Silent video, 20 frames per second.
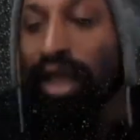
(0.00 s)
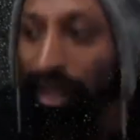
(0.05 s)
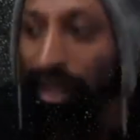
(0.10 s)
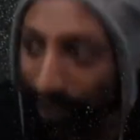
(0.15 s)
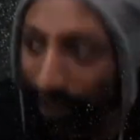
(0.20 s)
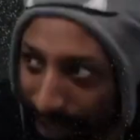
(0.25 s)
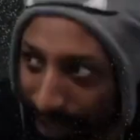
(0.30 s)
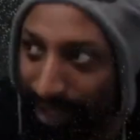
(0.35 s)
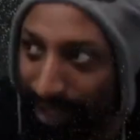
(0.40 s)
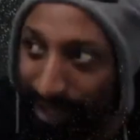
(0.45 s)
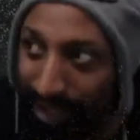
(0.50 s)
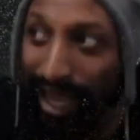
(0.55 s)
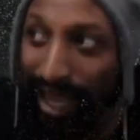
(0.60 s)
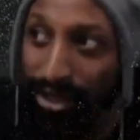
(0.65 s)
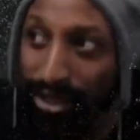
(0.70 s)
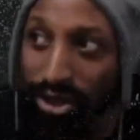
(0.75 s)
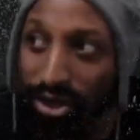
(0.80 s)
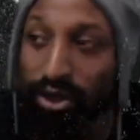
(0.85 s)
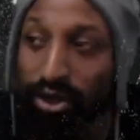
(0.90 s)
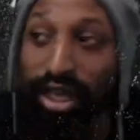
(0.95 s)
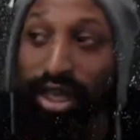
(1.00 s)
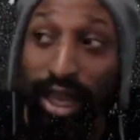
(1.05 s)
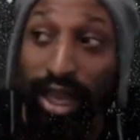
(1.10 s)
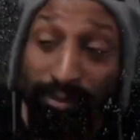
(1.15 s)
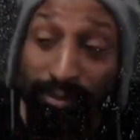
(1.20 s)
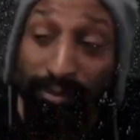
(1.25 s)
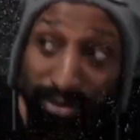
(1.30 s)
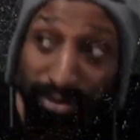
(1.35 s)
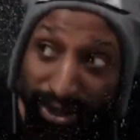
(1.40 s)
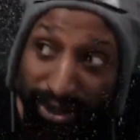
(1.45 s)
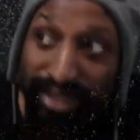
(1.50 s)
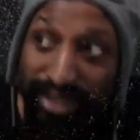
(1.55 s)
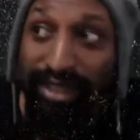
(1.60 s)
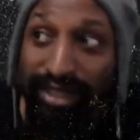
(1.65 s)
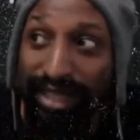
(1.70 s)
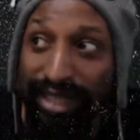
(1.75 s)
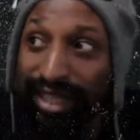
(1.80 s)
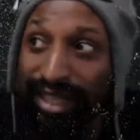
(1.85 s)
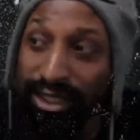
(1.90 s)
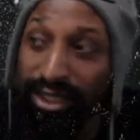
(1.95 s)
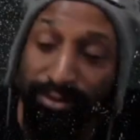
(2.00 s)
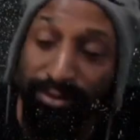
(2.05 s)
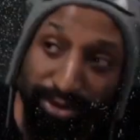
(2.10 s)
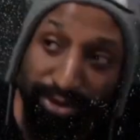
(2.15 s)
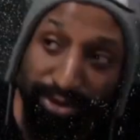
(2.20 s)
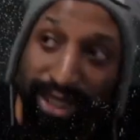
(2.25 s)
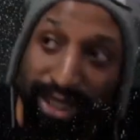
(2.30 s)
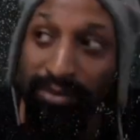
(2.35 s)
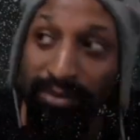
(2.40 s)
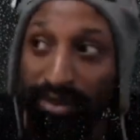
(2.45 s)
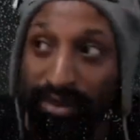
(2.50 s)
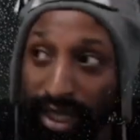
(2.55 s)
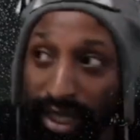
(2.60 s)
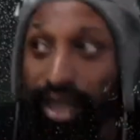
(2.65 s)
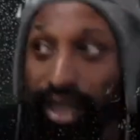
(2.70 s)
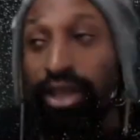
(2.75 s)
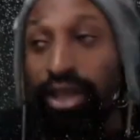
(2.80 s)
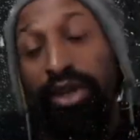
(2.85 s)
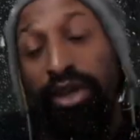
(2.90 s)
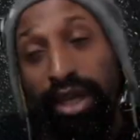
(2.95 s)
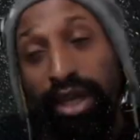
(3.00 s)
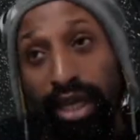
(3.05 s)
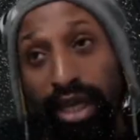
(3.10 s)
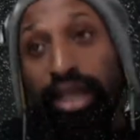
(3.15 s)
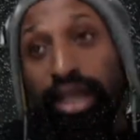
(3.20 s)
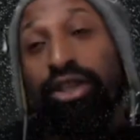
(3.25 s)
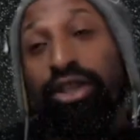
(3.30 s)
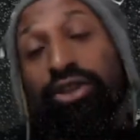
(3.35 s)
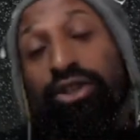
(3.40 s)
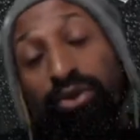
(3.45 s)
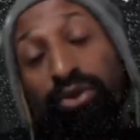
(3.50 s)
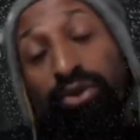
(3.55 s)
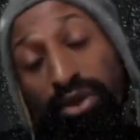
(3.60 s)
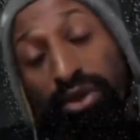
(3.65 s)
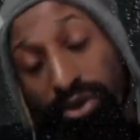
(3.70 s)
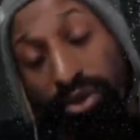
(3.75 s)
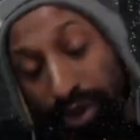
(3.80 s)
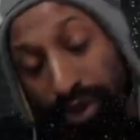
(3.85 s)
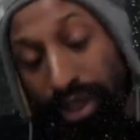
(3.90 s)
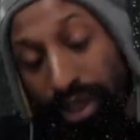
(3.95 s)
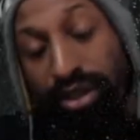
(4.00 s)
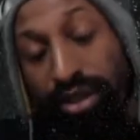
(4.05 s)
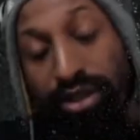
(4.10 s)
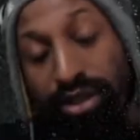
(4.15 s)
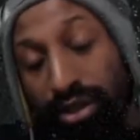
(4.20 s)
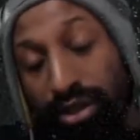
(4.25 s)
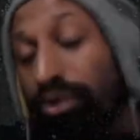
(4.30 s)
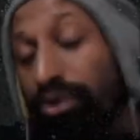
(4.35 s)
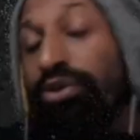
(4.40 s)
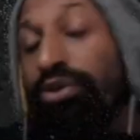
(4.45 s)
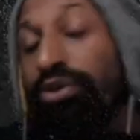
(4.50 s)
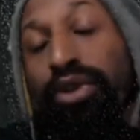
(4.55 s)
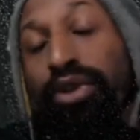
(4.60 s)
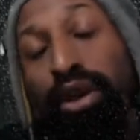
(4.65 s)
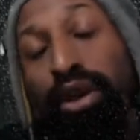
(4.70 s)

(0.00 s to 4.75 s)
This is how you can imprison that supreme thing. You can get it to agree to do so.